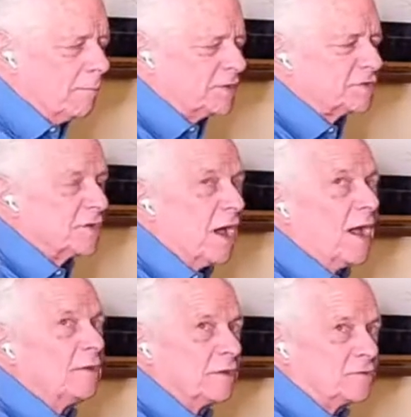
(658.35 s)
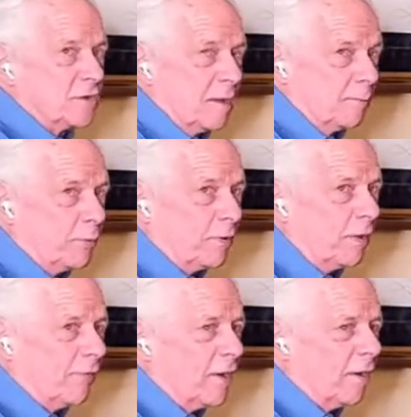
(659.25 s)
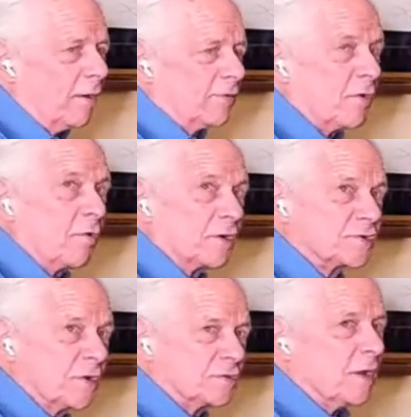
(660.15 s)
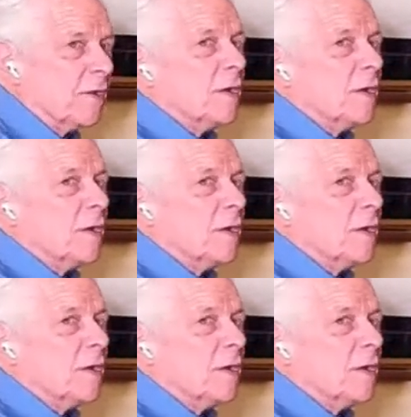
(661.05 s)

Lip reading: beside the temple there, and the chorus goes,